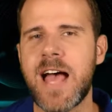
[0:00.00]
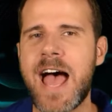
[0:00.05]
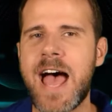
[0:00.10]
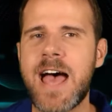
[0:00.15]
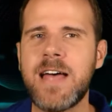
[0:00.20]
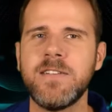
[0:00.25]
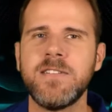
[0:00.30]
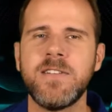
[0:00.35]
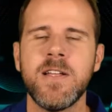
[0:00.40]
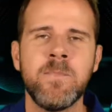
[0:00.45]

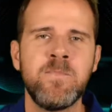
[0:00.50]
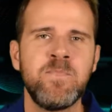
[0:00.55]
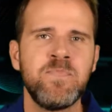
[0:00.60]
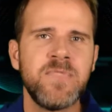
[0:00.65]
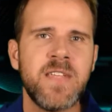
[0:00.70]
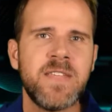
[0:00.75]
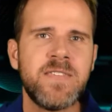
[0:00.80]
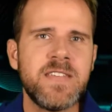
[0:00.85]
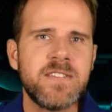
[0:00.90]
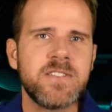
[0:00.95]
And
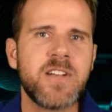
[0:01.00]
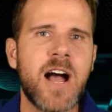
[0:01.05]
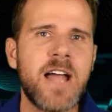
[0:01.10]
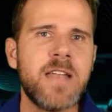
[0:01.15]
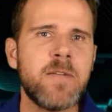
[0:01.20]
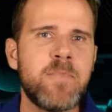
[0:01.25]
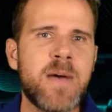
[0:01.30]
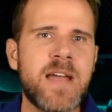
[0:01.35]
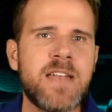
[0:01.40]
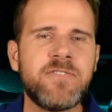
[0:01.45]
these kind
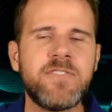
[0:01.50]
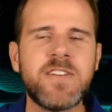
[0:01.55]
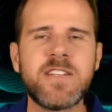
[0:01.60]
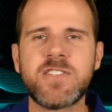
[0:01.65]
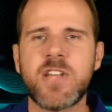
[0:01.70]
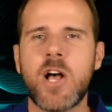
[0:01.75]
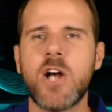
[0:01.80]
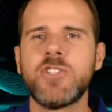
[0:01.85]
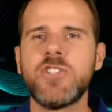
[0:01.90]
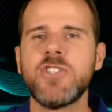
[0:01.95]
of
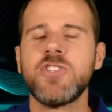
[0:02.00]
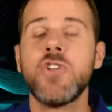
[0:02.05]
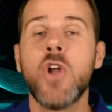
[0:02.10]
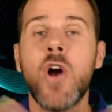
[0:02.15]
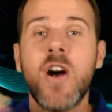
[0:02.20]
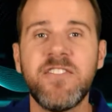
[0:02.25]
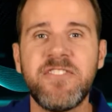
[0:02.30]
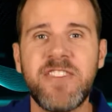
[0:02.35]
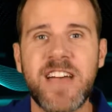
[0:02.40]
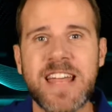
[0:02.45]
benefits are just
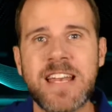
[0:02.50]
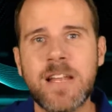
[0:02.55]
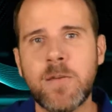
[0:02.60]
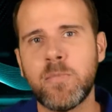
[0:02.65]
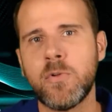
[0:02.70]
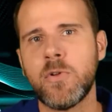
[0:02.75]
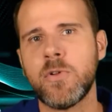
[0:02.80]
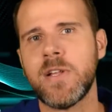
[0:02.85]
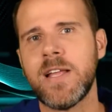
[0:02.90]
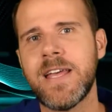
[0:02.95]
not
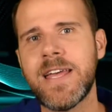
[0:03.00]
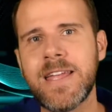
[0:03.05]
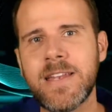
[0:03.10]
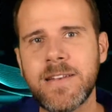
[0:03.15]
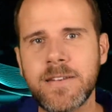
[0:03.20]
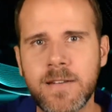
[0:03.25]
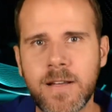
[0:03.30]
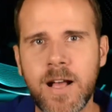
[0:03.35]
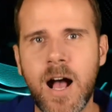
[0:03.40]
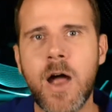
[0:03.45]
available
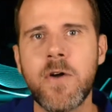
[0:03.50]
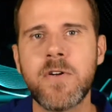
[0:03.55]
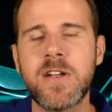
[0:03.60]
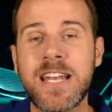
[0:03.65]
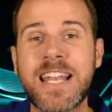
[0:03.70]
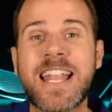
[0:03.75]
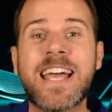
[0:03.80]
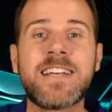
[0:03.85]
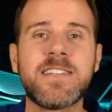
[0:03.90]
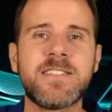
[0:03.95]
in
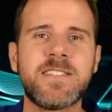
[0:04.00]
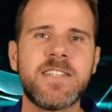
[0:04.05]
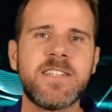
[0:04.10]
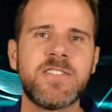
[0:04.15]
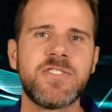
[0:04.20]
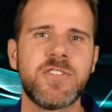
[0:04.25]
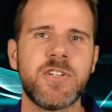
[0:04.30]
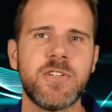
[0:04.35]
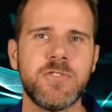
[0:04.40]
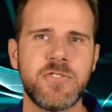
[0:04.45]
current legacy
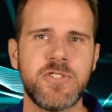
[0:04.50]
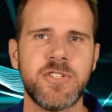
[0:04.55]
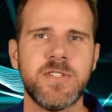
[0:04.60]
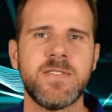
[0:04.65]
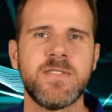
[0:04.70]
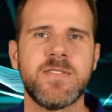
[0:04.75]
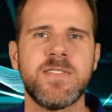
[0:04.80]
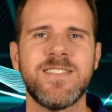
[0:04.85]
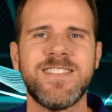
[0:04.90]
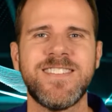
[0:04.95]

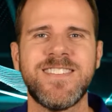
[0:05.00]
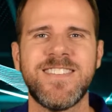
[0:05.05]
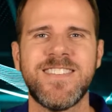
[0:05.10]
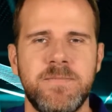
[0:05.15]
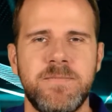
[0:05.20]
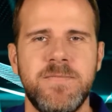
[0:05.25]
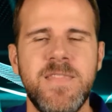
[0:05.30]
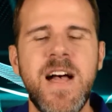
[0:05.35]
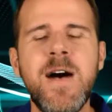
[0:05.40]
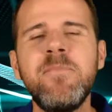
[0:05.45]
solutions.
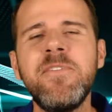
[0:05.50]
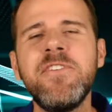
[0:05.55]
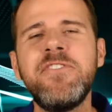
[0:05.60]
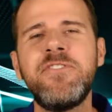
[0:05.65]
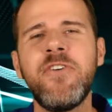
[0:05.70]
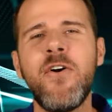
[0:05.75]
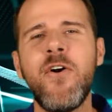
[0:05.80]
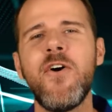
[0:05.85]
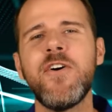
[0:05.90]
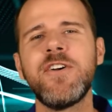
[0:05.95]
Number
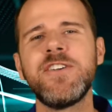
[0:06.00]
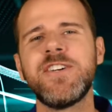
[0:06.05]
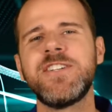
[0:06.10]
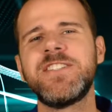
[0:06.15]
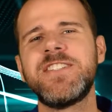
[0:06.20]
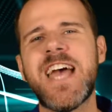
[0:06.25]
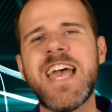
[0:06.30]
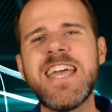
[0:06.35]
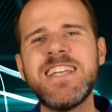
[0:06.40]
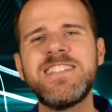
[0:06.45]
4, your
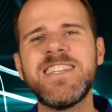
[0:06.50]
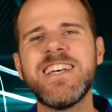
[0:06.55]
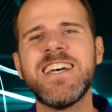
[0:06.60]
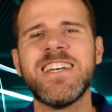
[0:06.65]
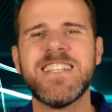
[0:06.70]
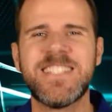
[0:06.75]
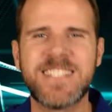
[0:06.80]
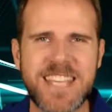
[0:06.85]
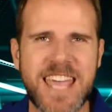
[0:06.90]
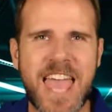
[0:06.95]
data
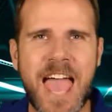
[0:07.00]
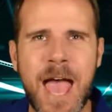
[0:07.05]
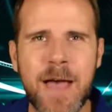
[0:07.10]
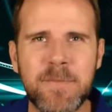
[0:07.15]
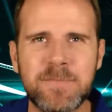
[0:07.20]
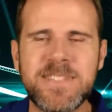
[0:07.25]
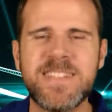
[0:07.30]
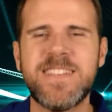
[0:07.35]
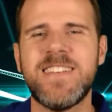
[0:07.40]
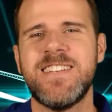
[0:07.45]
is
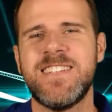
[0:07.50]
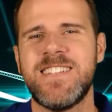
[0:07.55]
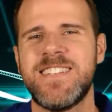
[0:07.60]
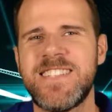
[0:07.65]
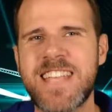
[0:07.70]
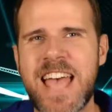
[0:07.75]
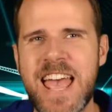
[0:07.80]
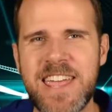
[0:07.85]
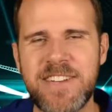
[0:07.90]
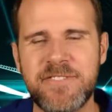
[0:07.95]
kept
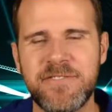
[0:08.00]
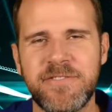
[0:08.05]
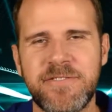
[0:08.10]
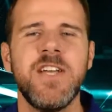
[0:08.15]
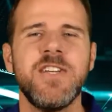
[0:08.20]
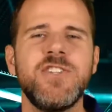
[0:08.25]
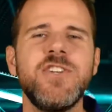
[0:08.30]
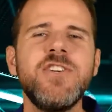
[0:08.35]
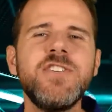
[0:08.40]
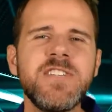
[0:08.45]
safe.
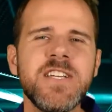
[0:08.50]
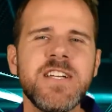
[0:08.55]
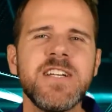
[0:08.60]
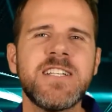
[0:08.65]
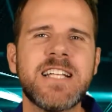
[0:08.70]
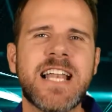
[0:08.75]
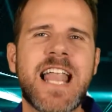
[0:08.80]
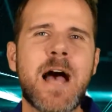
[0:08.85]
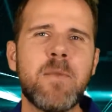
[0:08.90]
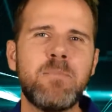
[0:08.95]
Using a
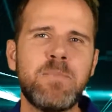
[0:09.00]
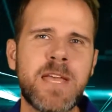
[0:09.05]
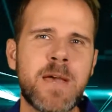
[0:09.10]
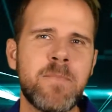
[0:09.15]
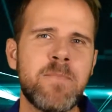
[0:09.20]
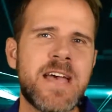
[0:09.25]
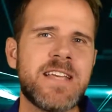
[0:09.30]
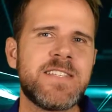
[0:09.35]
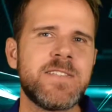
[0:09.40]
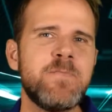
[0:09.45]
cloud
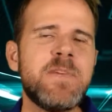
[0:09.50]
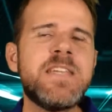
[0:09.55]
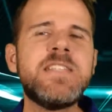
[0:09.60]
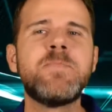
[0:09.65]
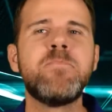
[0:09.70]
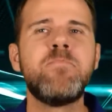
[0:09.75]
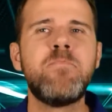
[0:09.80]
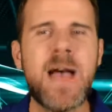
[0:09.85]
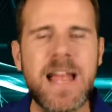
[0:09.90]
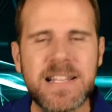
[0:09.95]
PMS means
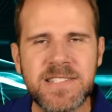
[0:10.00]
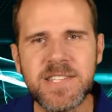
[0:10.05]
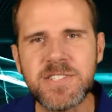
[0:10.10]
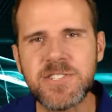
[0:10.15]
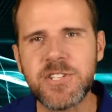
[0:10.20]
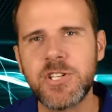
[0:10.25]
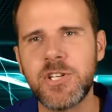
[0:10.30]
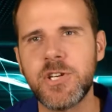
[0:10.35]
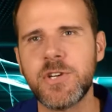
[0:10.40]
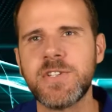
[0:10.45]
better
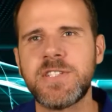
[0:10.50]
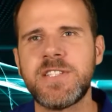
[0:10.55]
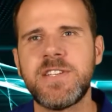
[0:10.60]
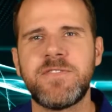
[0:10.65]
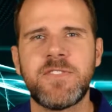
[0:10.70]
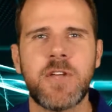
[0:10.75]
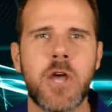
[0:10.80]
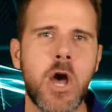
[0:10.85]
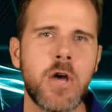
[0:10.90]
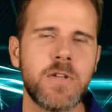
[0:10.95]
security
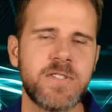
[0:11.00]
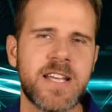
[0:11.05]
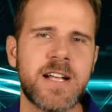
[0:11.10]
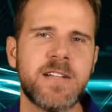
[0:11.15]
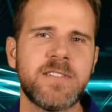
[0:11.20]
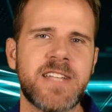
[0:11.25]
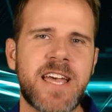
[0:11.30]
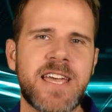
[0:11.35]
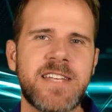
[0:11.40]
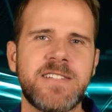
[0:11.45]
for your
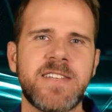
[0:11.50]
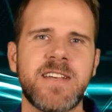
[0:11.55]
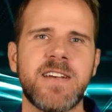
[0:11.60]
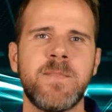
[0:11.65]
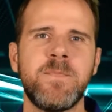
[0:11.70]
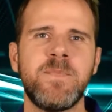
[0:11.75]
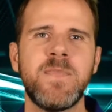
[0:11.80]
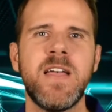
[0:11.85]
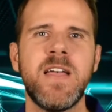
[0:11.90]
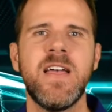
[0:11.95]
hotel data.
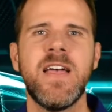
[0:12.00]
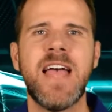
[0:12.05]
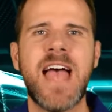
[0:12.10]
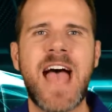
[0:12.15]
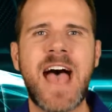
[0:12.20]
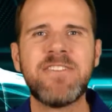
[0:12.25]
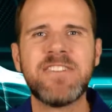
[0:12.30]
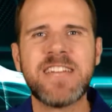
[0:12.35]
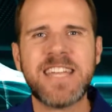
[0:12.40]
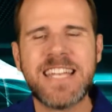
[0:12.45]

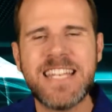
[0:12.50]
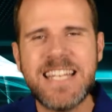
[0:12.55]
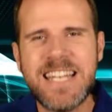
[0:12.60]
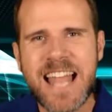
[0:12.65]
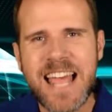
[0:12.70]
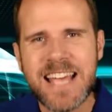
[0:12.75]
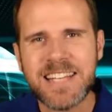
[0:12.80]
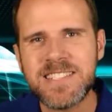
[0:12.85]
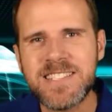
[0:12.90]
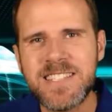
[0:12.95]
Having a
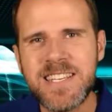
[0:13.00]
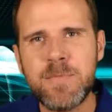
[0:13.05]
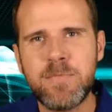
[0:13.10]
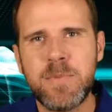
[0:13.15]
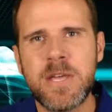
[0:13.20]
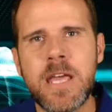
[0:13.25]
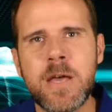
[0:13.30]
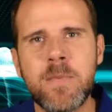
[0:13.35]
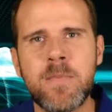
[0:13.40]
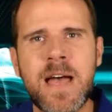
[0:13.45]
legacy
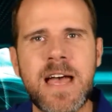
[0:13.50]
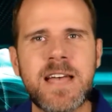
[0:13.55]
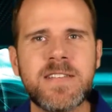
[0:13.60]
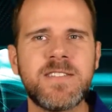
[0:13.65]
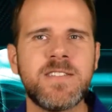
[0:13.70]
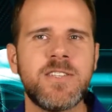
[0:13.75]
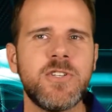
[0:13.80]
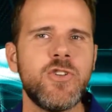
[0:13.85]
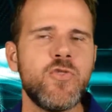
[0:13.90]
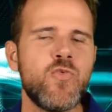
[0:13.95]

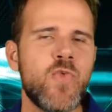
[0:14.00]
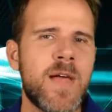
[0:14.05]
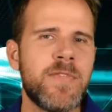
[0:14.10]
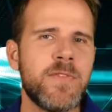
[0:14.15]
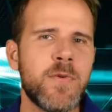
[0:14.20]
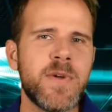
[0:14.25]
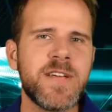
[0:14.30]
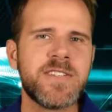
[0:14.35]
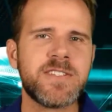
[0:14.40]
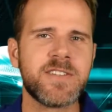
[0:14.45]
PMS, you run
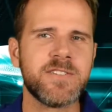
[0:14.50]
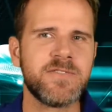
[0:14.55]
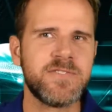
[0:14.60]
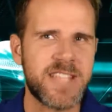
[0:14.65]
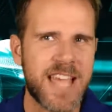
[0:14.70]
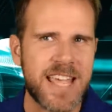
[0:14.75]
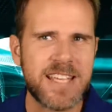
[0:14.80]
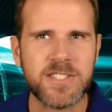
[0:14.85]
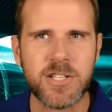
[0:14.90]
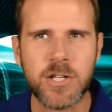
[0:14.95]
the risk of
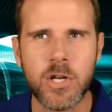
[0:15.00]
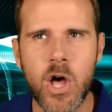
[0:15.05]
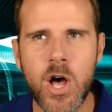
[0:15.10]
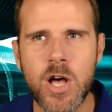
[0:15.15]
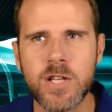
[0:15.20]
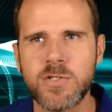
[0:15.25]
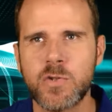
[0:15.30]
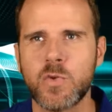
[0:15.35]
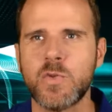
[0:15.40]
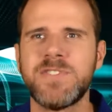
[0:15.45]
data
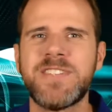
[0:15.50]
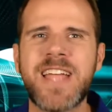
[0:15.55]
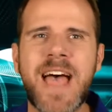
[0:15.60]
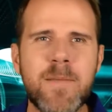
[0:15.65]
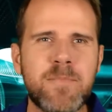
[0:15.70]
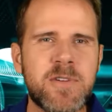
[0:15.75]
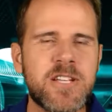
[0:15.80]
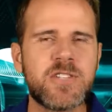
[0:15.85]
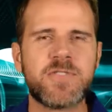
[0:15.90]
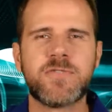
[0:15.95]
loss or
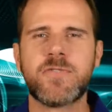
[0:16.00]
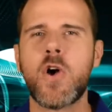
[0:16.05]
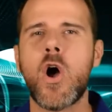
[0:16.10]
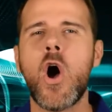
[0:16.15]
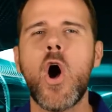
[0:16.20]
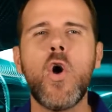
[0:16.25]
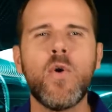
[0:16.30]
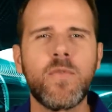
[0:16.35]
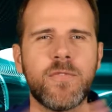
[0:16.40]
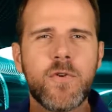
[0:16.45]
damage for a
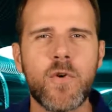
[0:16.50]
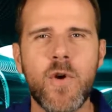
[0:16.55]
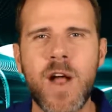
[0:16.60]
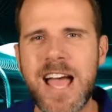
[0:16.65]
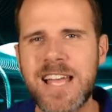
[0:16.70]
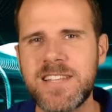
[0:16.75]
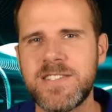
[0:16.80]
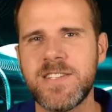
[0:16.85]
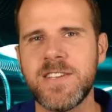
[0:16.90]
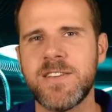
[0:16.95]
whole
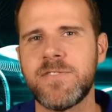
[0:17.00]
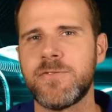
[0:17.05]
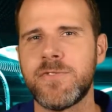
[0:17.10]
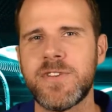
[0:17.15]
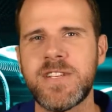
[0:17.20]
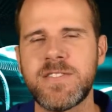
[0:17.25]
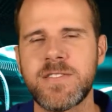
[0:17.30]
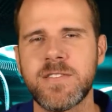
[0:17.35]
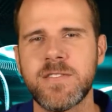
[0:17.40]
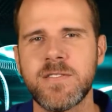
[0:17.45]
variety of
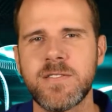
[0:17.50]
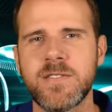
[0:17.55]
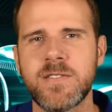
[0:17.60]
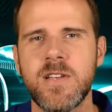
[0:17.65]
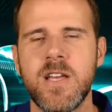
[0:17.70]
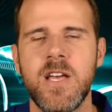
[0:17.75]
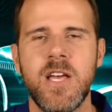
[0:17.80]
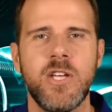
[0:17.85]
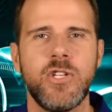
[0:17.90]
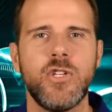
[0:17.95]
reasons.
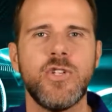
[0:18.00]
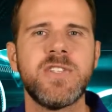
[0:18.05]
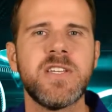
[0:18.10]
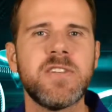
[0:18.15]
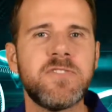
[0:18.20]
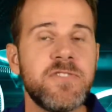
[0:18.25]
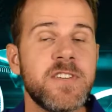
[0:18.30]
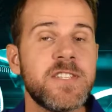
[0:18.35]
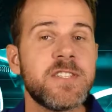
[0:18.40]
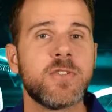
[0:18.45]
Using
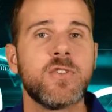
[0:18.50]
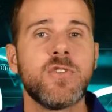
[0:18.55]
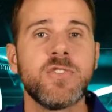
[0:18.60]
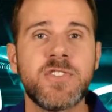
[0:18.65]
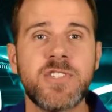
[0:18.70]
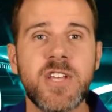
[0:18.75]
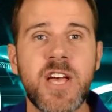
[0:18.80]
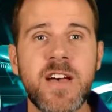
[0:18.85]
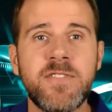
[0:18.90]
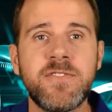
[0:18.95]
physical
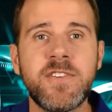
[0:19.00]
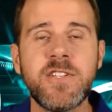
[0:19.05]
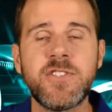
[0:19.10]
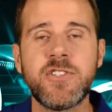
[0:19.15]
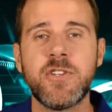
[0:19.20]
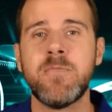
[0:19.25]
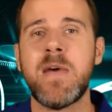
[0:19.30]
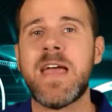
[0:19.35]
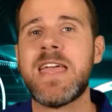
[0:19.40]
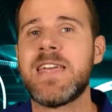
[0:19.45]
servers,
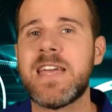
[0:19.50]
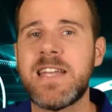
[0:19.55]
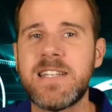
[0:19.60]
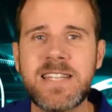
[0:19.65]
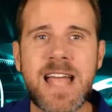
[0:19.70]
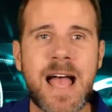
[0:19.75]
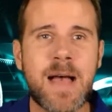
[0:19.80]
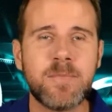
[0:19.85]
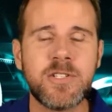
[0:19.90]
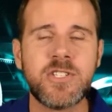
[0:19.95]
you may get
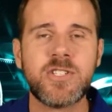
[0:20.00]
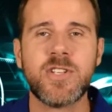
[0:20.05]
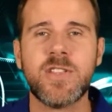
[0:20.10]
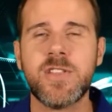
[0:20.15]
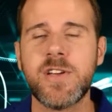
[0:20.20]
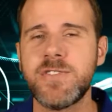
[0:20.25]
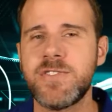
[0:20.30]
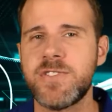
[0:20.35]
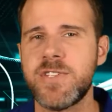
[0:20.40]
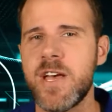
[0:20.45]
damage to
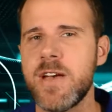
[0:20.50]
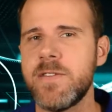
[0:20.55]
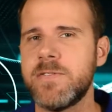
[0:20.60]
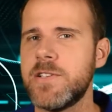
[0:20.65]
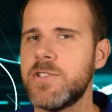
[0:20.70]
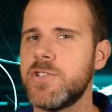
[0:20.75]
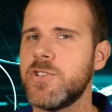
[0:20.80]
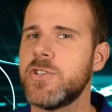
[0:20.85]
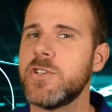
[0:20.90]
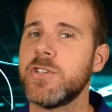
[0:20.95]
those
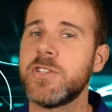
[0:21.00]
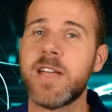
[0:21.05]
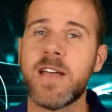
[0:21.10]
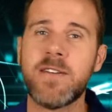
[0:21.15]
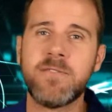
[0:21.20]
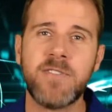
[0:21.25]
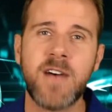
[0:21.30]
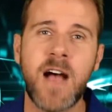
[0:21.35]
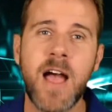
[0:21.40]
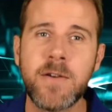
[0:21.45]
servers, you could
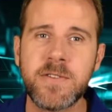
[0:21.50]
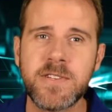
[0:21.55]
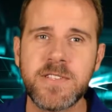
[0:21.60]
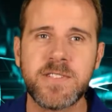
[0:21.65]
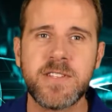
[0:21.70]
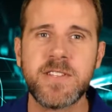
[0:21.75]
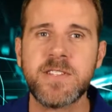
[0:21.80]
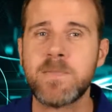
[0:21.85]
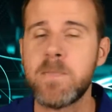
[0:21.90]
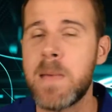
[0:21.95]
get
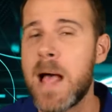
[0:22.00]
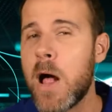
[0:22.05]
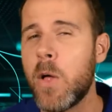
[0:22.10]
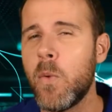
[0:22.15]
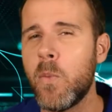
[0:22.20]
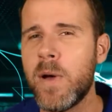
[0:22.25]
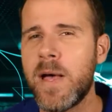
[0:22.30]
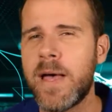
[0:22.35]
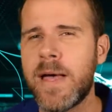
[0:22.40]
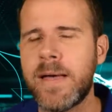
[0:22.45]
viruses,
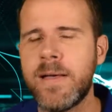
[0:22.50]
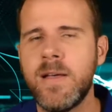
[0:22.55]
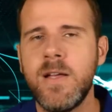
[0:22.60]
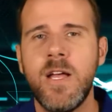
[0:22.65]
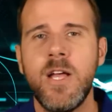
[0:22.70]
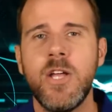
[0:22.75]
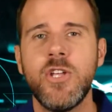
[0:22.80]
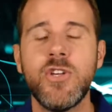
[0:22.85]
malware.